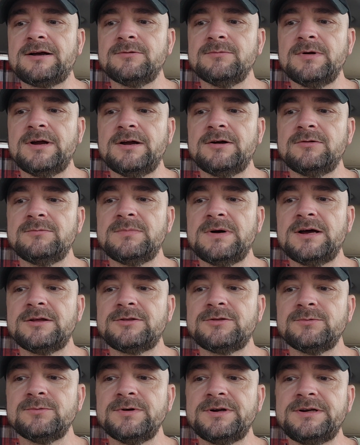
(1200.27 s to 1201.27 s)
around about
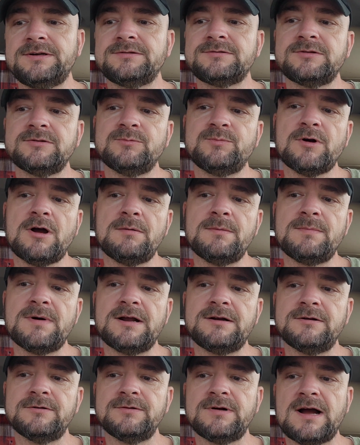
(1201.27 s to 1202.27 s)
3, so probably about
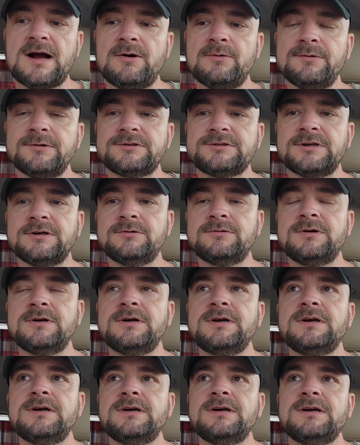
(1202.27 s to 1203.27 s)
another hour or so.
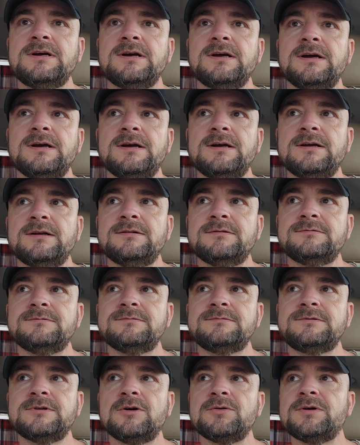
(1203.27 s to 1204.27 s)
and
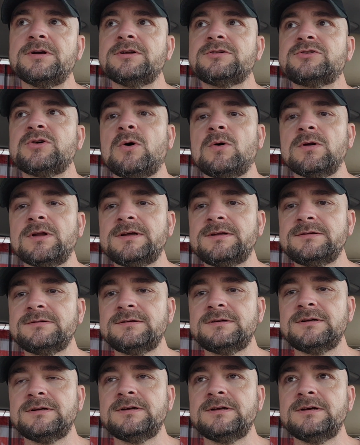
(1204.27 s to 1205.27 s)
go get a toilet,
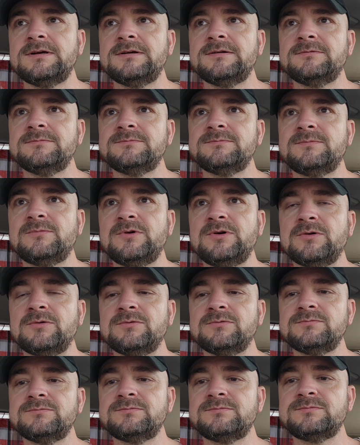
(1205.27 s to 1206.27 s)
and then we're
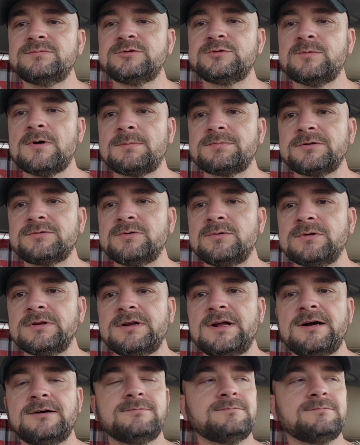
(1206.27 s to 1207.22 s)
gonna swap the toilet out